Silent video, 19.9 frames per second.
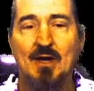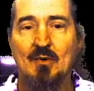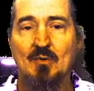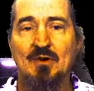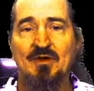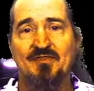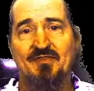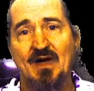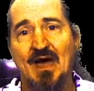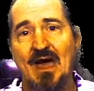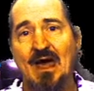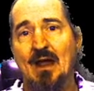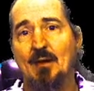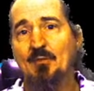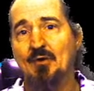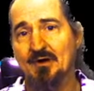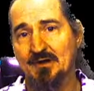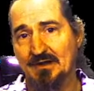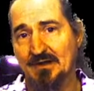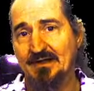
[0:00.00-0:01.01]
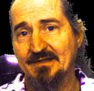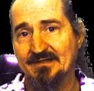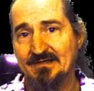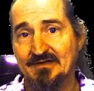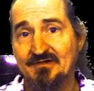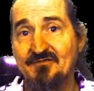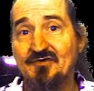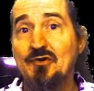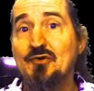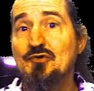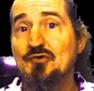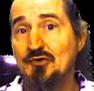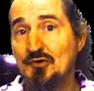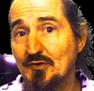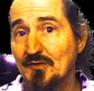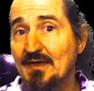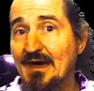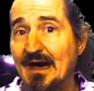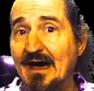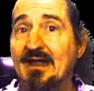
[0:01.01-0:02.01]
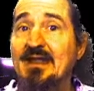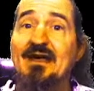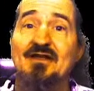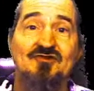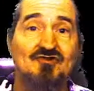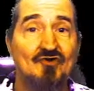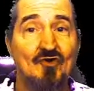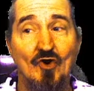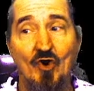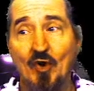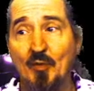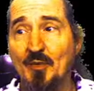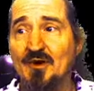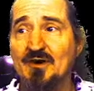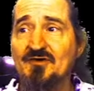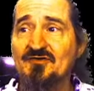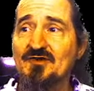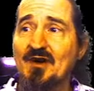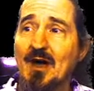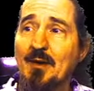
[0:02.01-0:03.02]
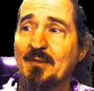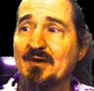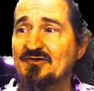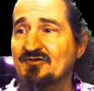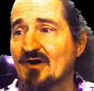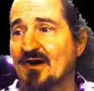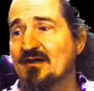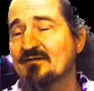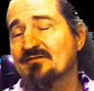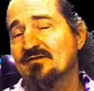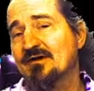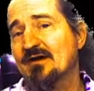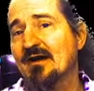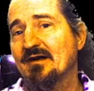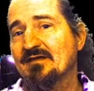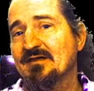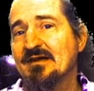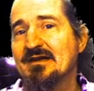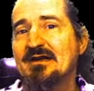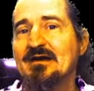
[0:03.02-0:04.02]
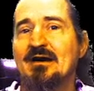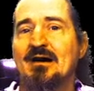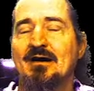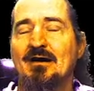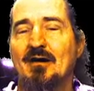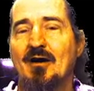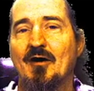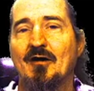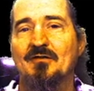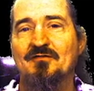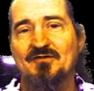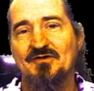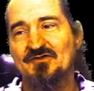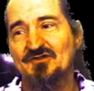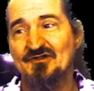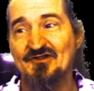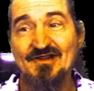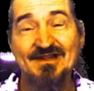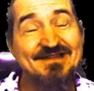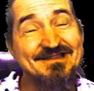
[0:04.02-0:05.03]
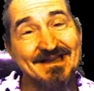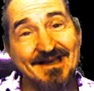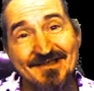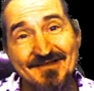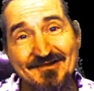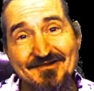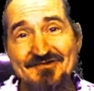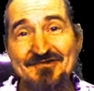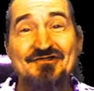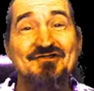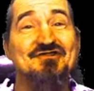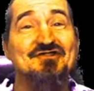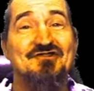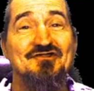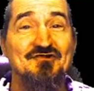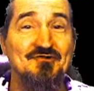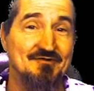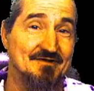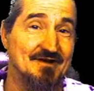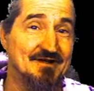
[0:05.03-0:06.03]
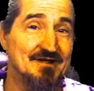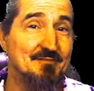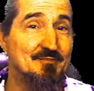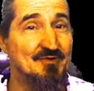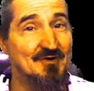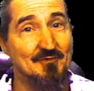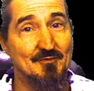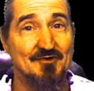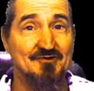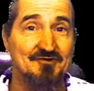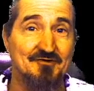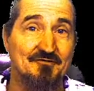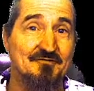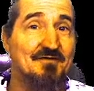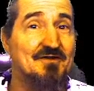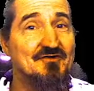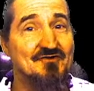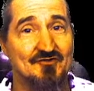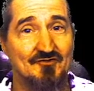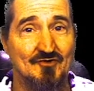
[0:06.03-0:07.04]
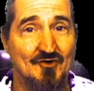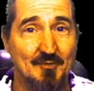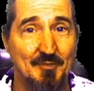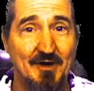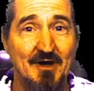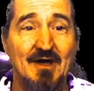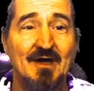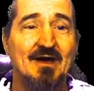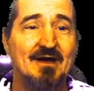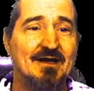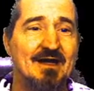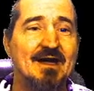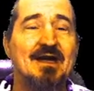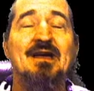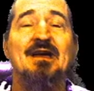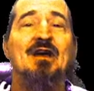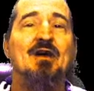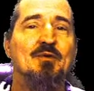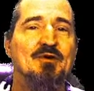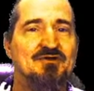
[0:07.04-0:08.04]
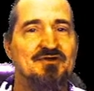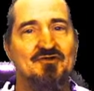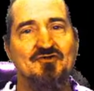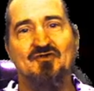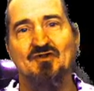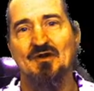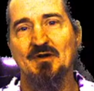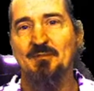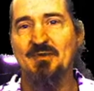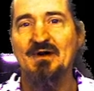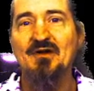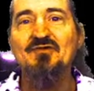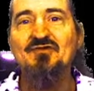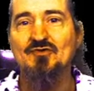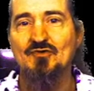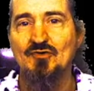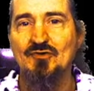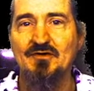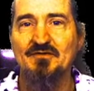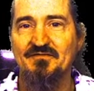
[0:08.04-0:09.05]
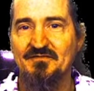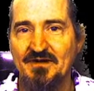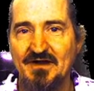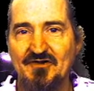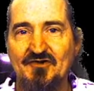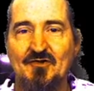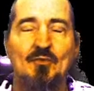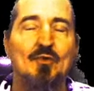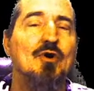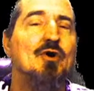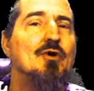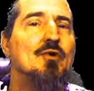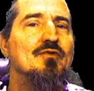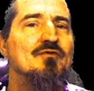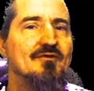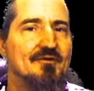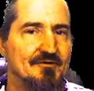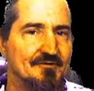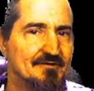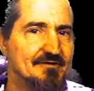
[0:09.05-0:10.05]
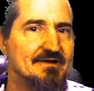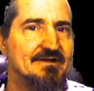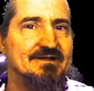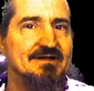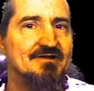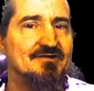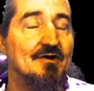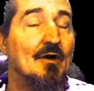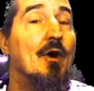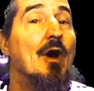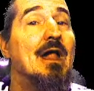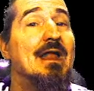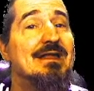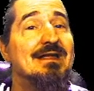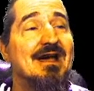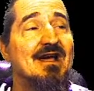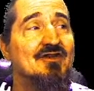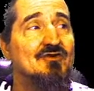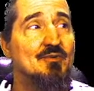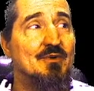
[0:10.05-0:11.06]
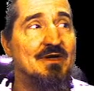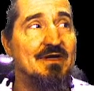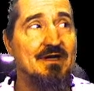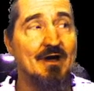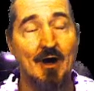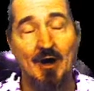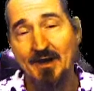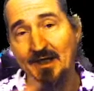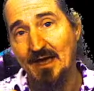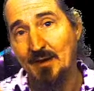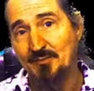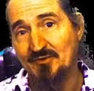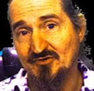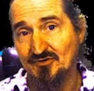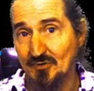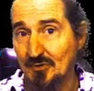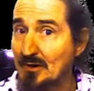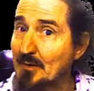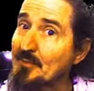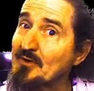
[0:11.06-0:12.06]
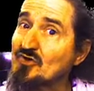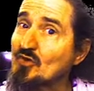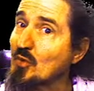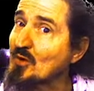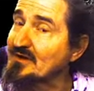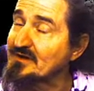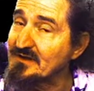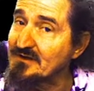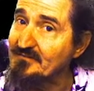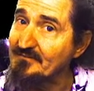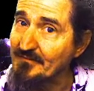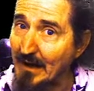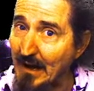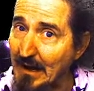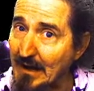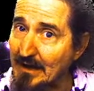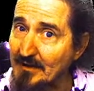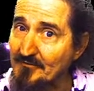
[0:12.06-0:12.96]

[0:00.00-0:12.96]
With that, I'm going to go ahead and leave you to that. That's your homework assignment. Try to figure out the artificial intelligence that you would like to put with your fish group, okay? Which is going to be a school of fish, and we'll go further into detail next week on episode number 25.